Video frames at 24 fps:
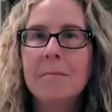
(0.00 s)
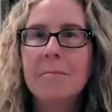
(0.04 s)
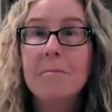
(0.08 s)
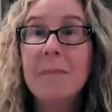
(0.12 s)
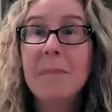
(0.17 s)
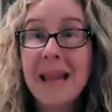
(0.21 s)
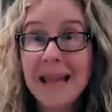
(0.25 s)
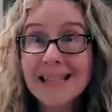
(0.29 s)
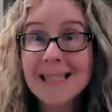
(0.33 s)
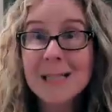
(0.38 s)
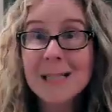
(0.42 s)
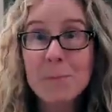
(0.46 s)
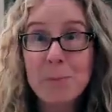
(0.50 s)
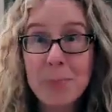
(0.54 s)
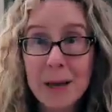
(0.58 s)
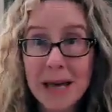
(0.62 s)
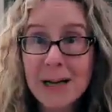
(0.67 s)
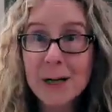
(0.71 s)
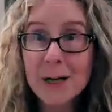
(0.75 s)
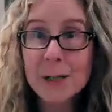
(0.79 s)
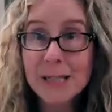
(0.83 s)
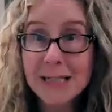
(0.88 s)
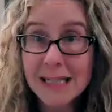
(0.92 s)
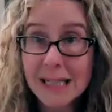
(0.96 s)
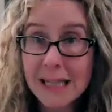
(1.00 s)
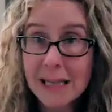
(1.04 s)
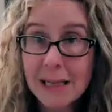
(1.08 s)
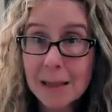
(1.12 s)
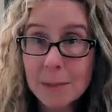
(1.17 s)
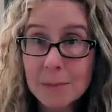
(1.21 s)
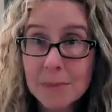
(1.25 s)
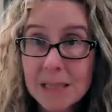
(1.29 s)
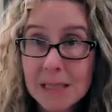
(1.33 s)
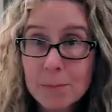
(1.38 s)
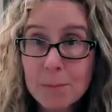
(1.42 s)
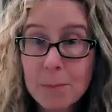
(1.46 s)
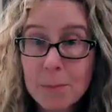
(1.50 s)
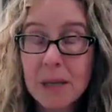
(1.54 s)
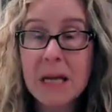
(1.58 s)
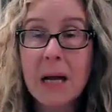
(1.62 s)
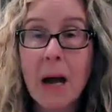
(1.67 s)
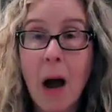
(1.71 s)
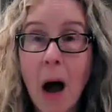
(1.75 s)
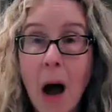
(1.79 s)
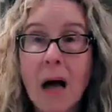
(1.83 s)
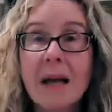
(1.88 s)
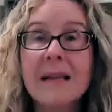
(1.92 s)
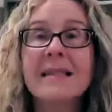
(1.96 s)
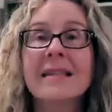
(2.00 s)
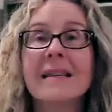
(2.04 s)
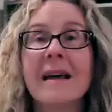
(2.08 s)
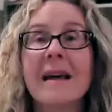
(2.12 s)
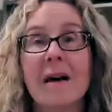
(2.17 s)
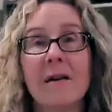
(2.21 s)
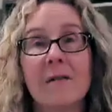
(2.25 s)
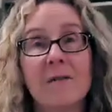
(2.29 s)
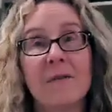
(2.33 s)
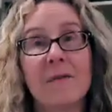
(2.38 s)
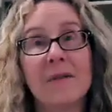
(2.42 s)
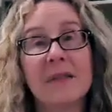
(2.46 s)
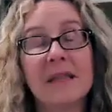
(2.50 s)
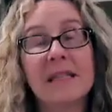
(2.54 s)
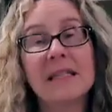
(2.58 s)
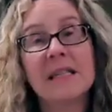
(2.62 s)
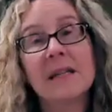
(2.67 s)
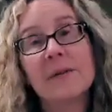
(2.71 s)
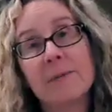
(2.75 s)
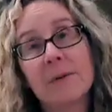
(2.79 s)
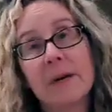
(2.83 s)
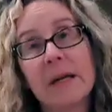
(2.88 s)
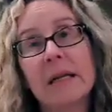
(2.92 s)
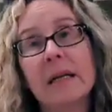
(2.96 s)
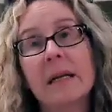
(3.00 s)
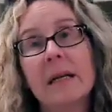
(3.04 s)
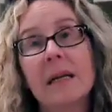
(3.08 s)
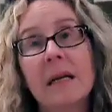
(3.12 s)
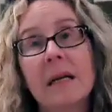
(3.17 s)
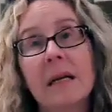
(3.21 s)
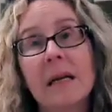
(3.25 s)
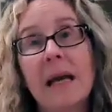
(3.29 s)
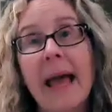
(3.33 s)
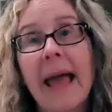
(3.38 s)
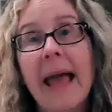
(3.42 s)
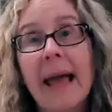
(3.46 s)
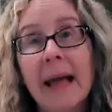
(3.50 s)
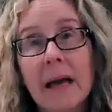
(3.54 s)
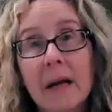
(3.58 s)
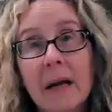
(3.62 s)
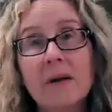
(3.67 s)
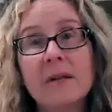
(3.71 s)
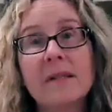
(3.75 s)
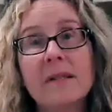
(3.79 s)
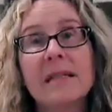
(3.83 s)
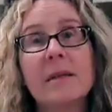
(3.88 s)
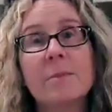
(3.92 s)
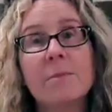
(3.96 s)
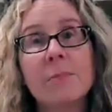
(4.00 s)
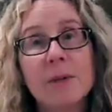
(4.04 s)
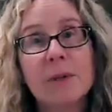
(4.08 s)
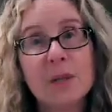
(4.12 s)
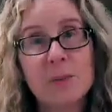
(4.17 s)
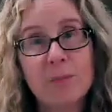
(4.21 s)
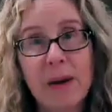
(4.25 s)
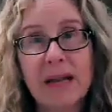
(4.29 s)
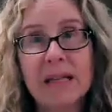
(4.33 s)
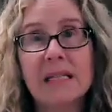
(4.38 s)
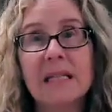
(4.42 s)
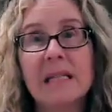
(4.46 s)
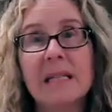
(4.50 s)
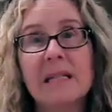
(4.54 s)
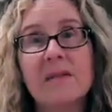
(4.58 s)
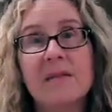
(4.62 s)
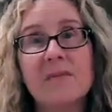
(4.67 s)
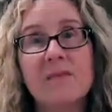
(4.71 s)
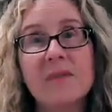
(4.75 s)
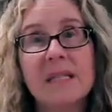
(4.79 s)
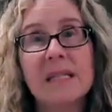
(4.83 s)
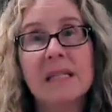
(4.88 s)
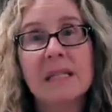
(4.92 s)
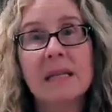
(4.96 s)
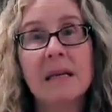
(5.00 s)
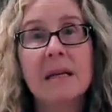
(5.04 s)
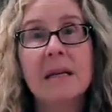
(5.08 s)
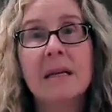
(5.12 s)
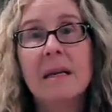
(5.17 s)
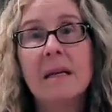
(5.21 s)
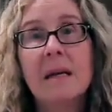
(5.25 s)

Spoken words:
makes better teams because of the different angles and perspectives